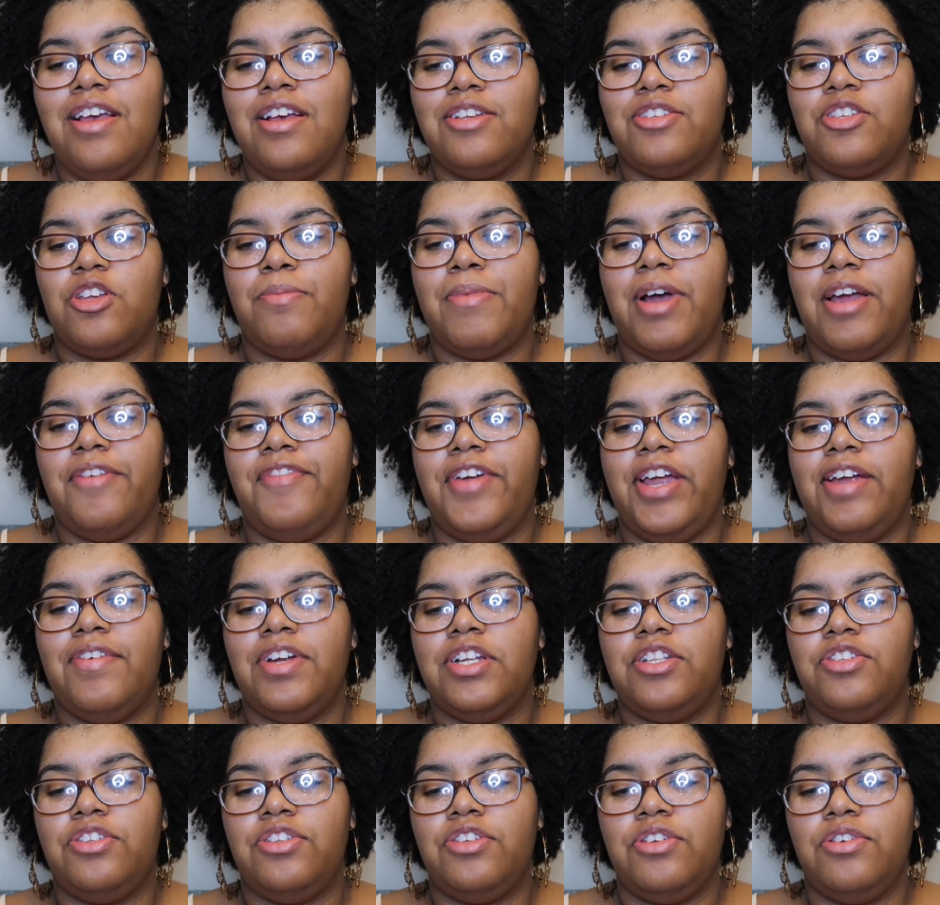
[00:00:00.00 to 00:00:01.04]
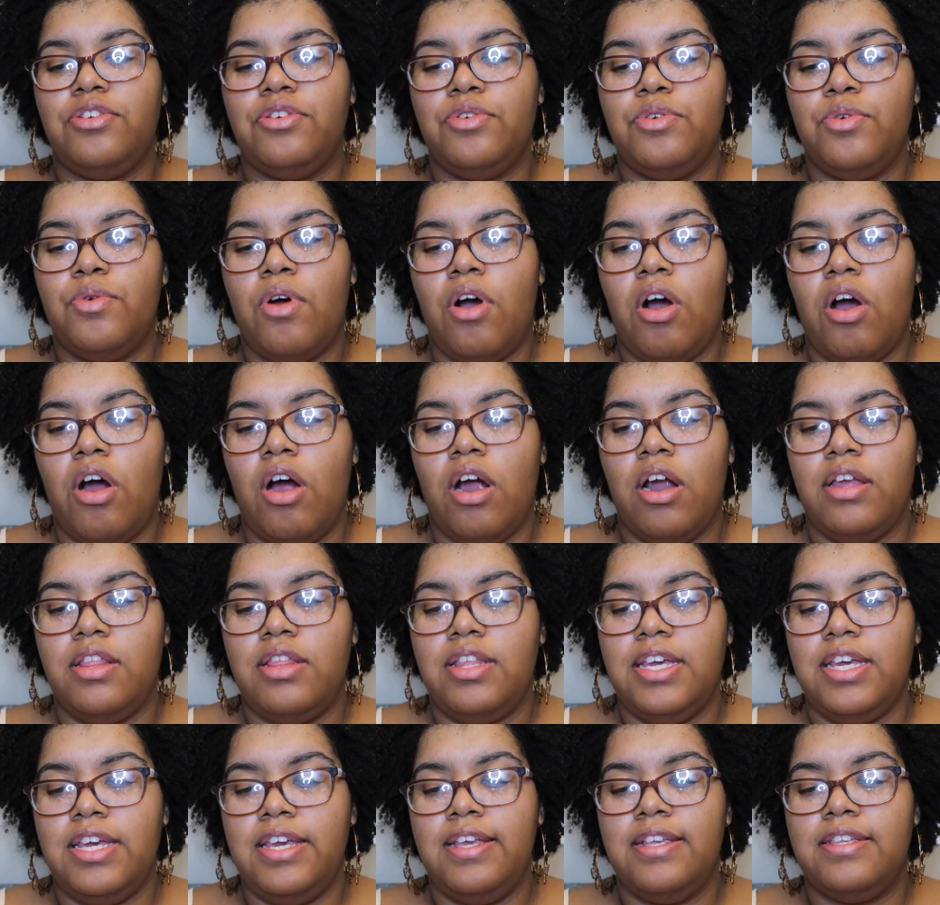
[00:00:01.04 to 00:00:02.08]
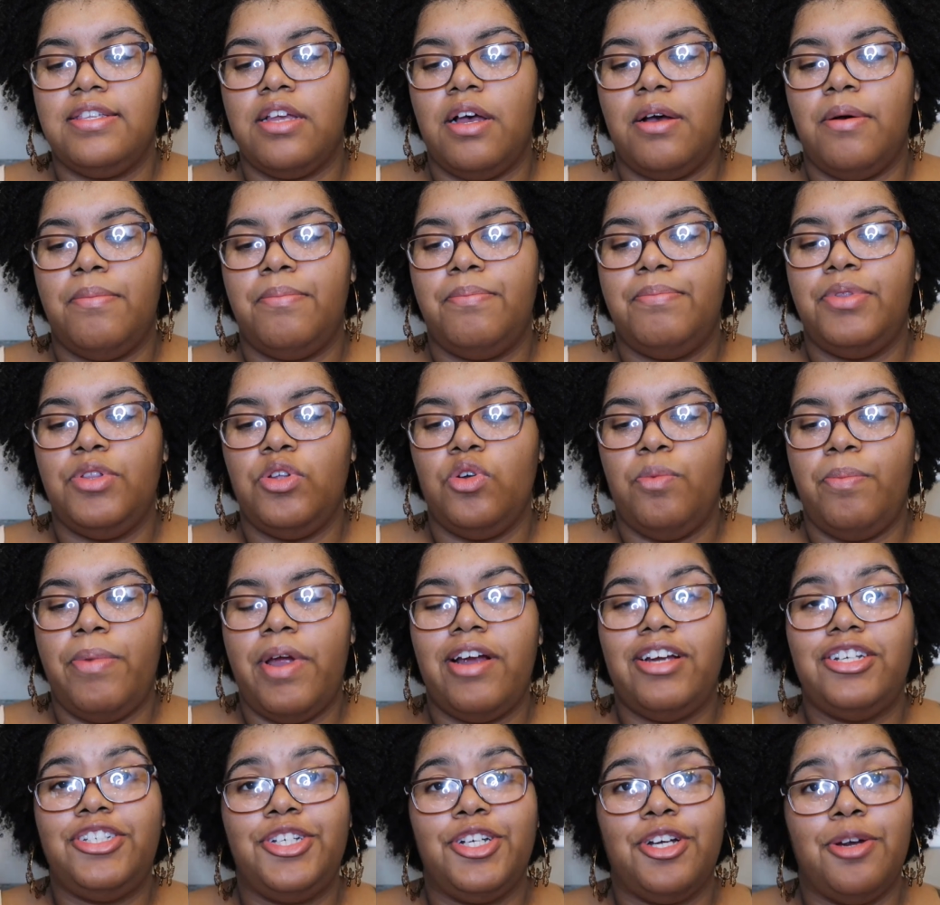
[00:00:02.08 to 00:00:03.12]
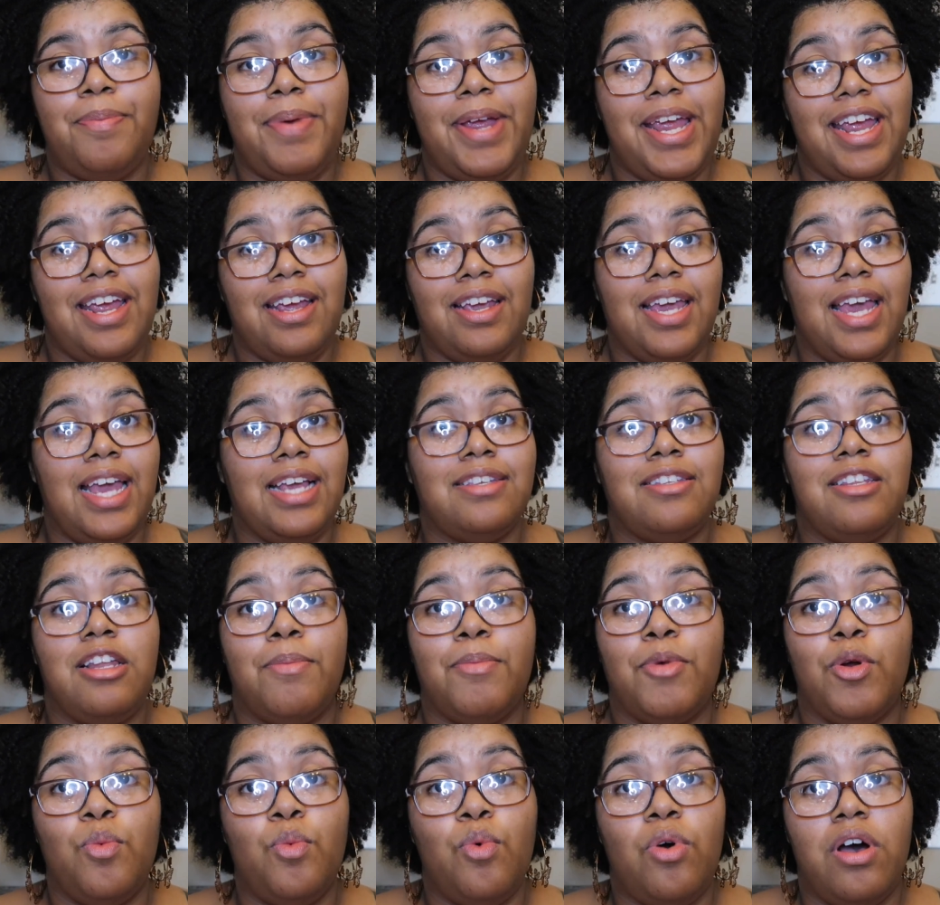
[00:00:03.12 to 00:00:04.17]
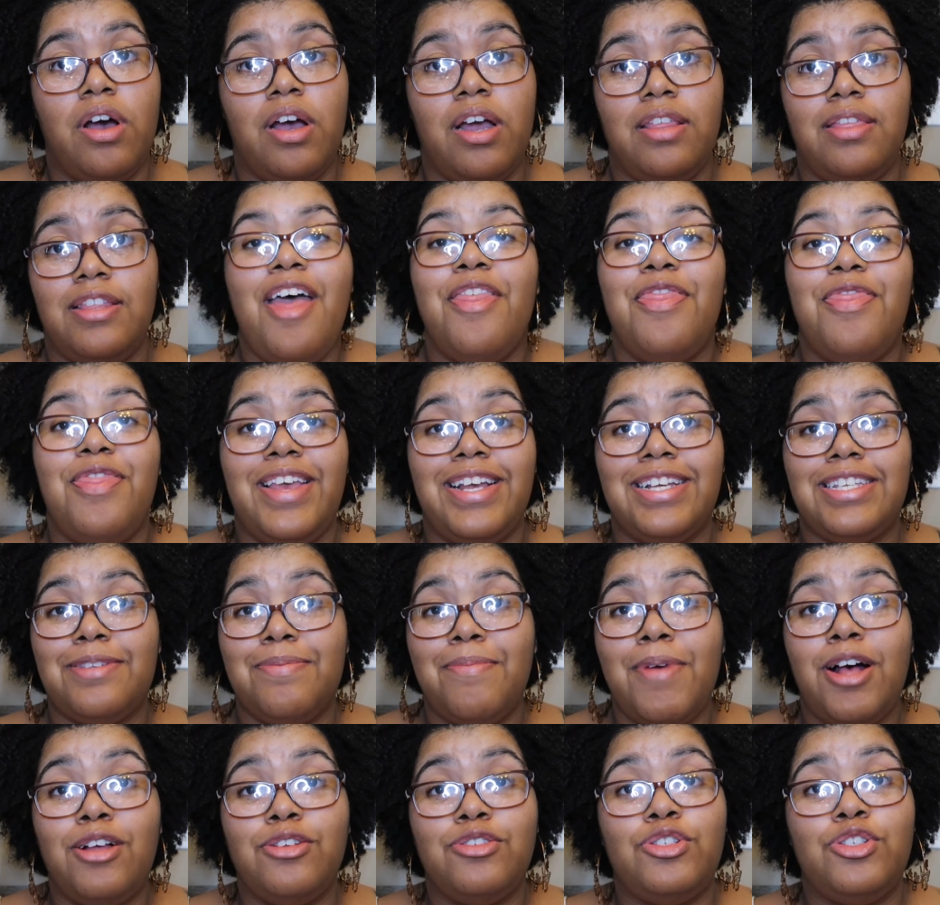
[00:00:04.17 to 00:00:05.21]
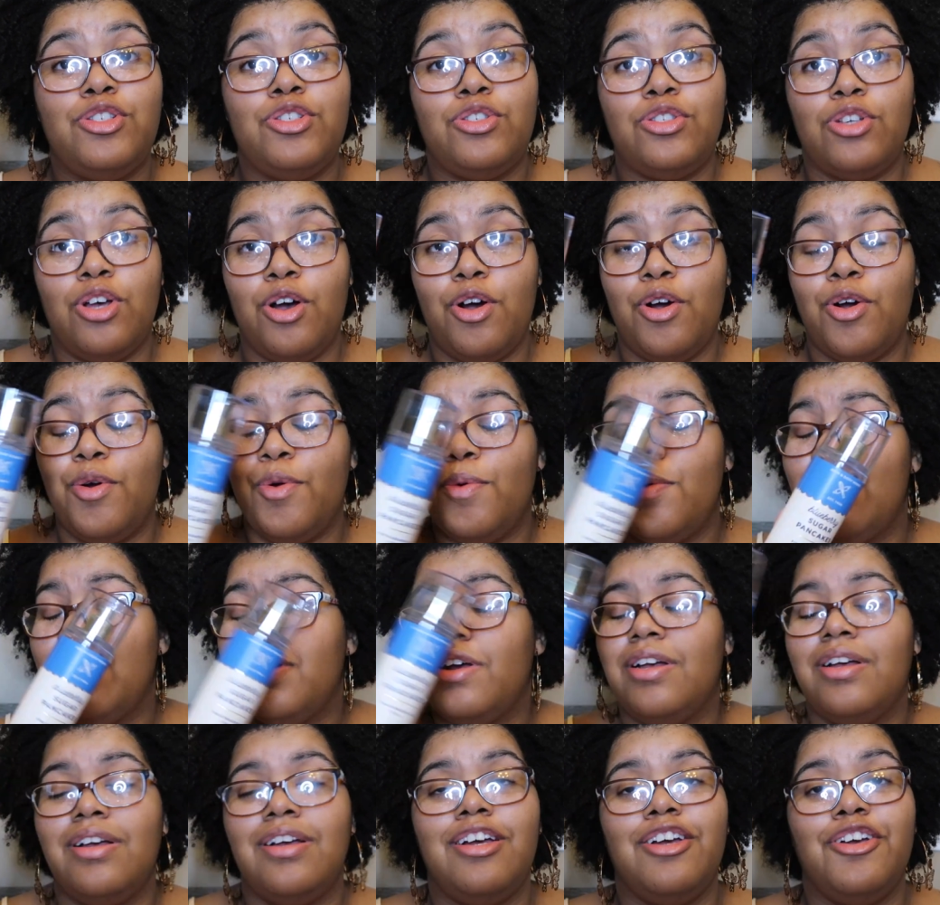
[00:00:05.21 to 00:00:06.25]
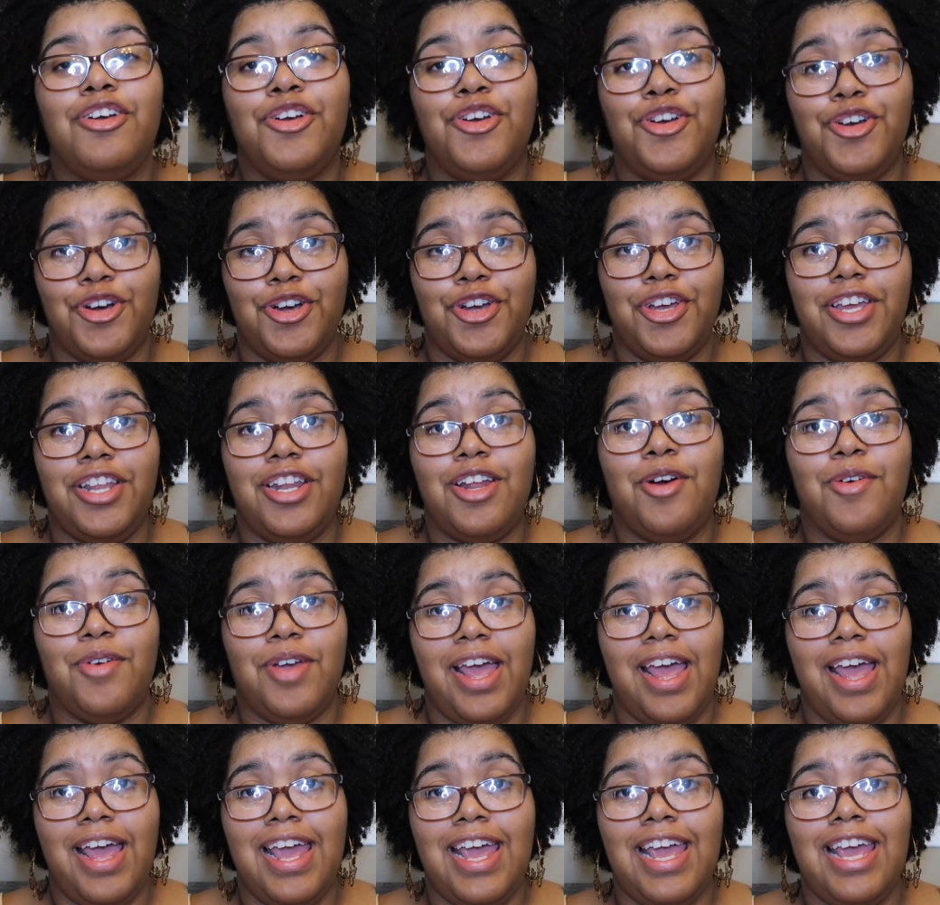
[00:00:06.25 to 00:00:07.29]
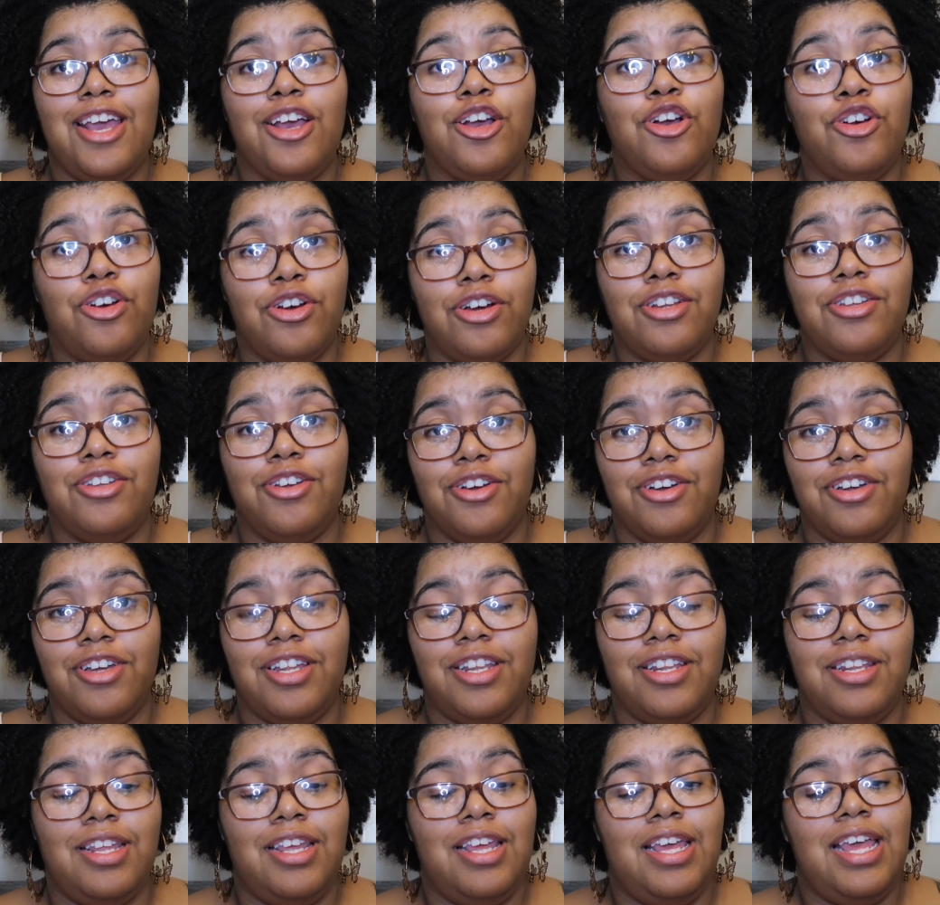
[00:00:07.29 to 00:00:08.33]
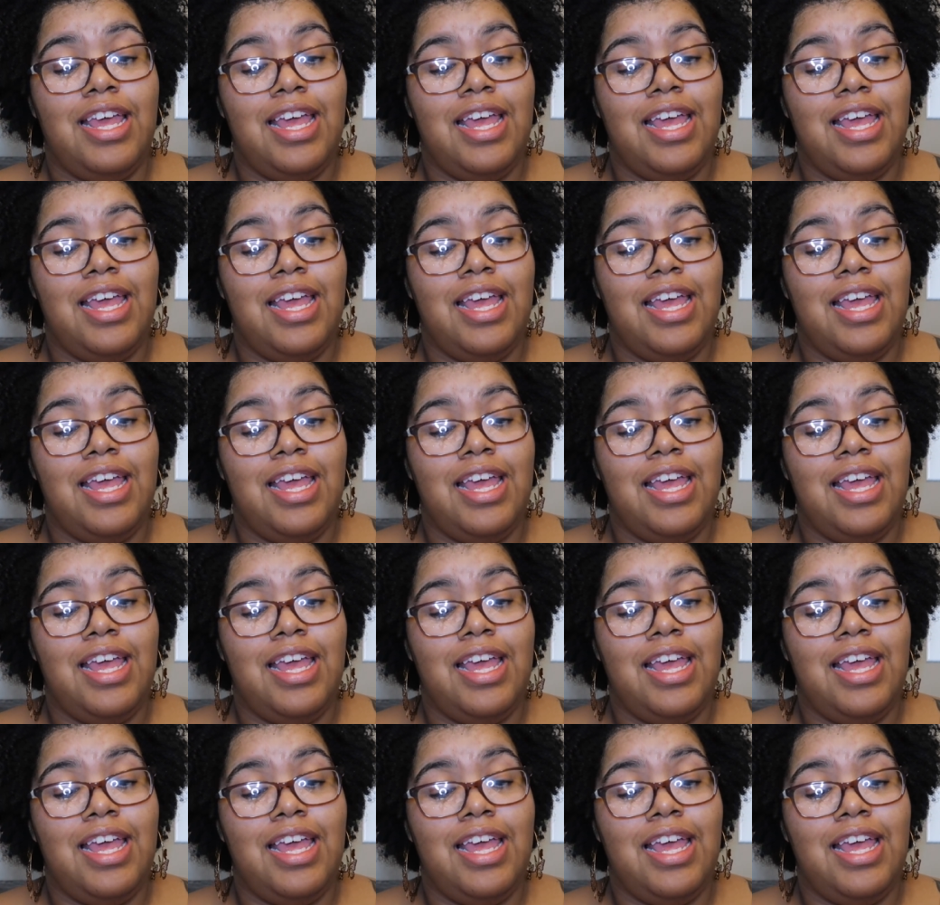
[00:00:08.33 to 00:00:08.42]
So my favorite two are these blueberry sugar pancakes, #1. This smells so good, okay? Good.